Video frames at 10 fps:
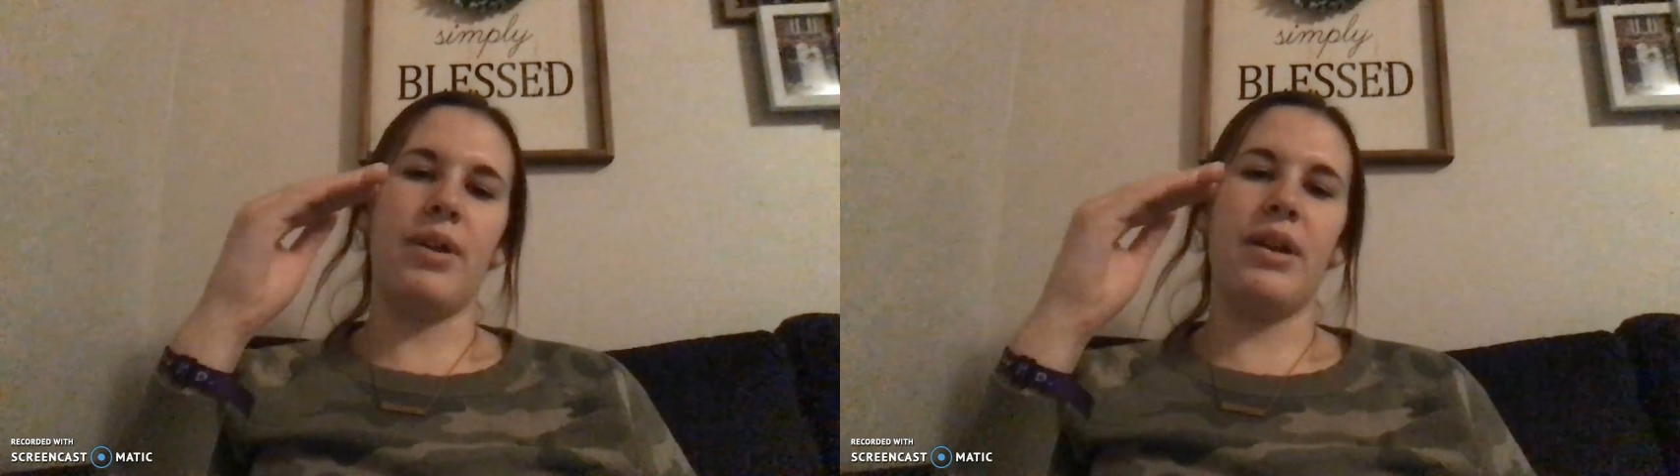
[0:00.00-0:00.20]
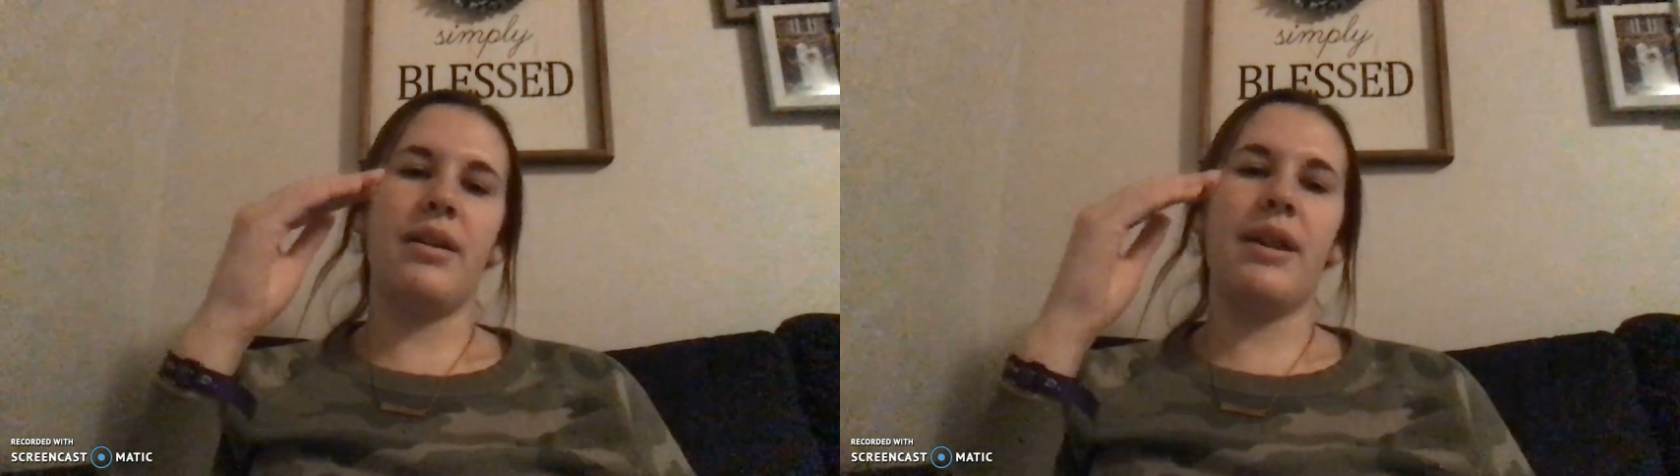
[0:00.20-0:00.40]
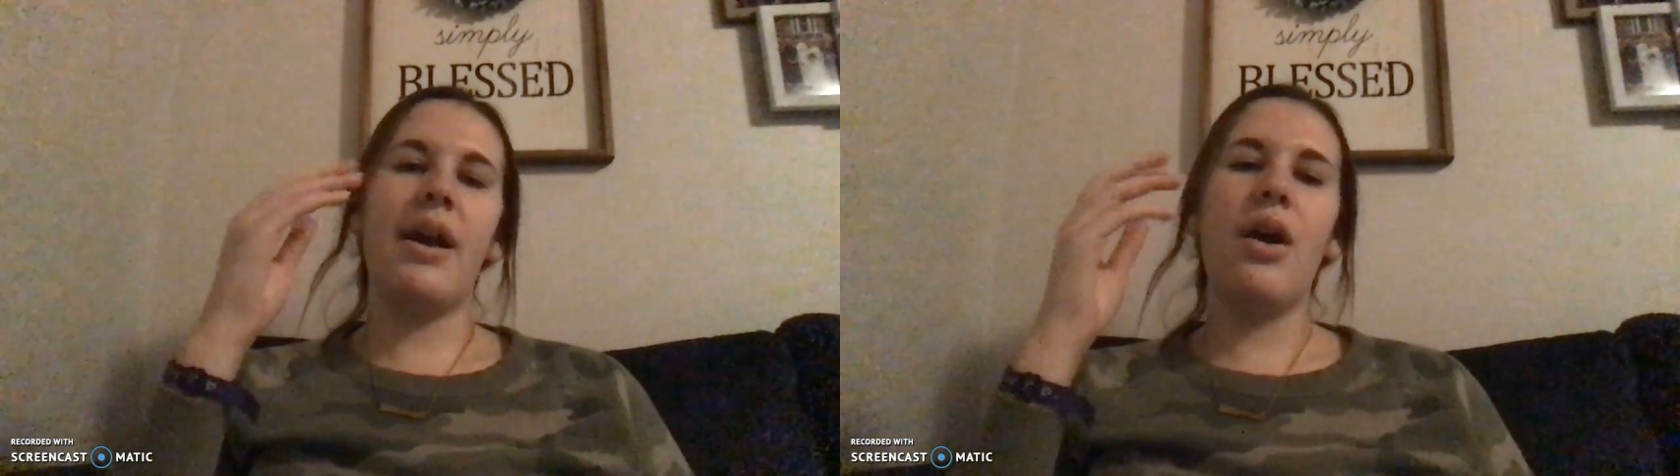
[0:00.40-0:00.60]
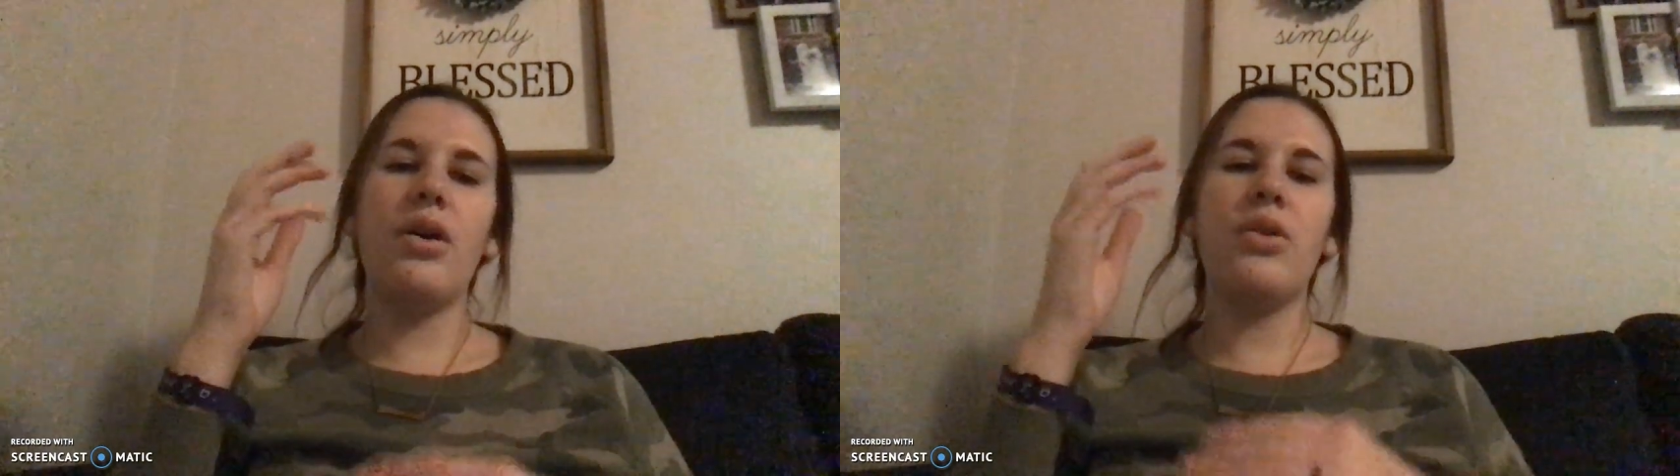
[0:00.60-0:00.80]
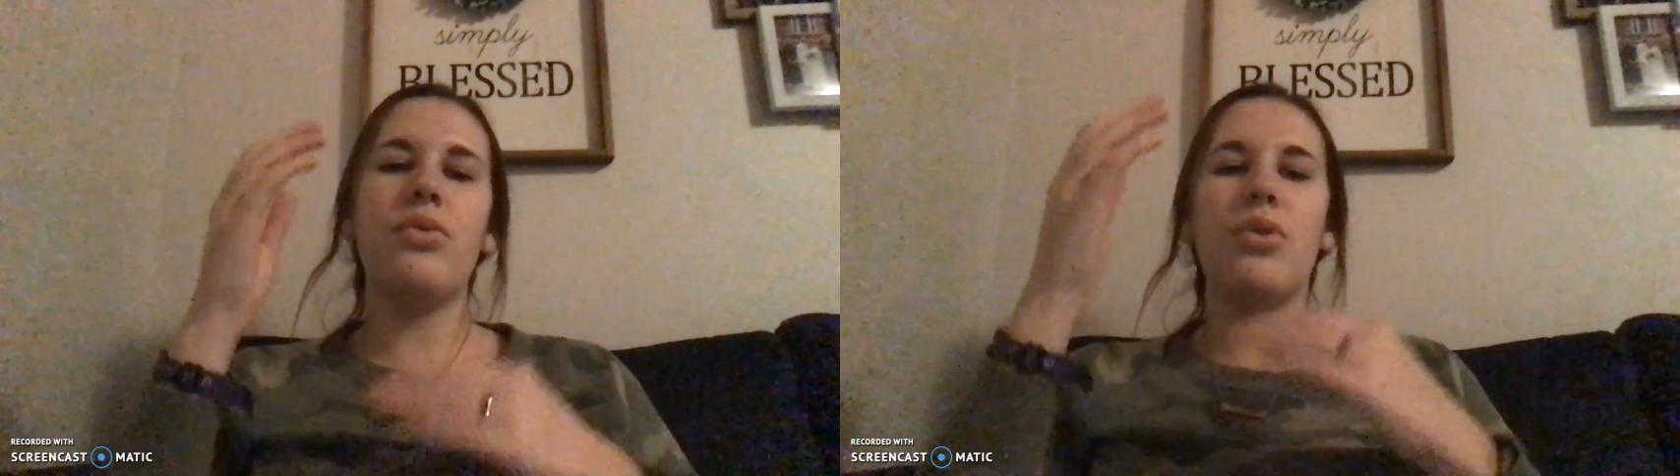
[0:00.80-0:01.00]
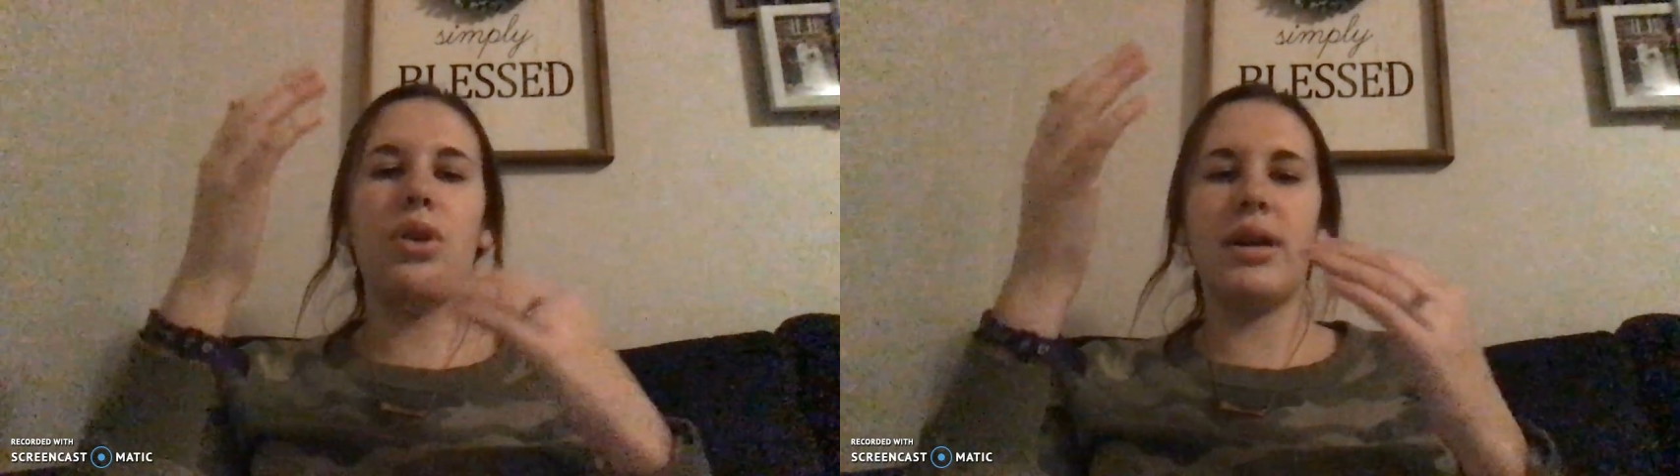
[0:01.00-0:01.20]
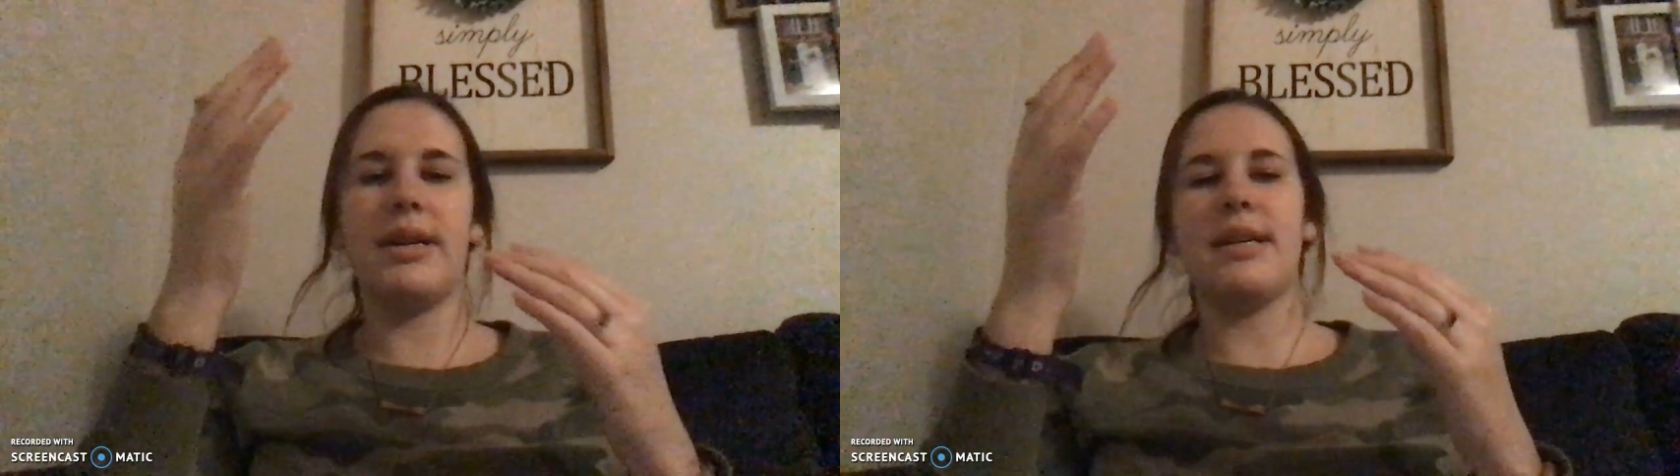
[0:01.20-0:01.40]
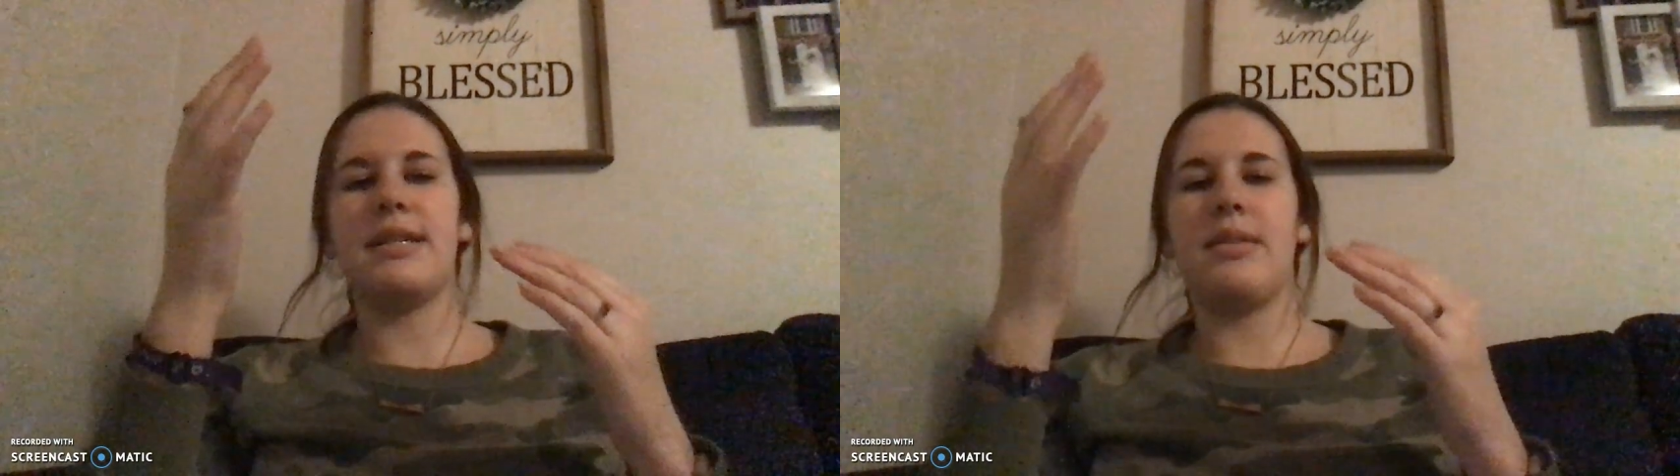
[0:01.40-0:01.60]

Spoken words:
but now you organize